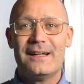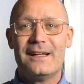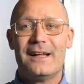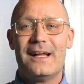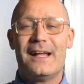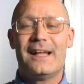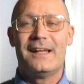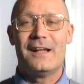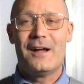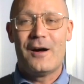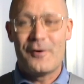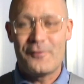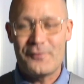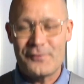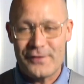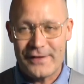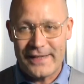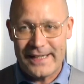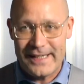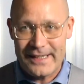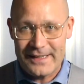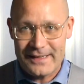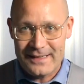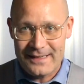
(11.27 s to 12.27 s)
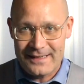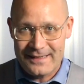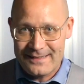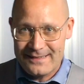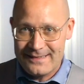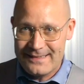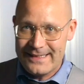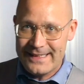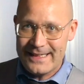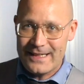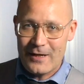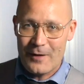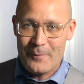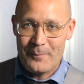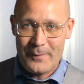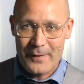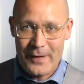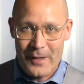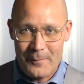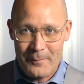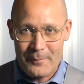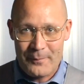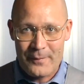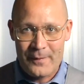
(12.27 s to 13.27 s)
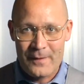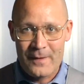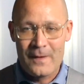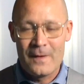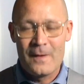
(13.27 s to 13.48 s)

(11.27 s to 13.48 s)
and After Eden and Up.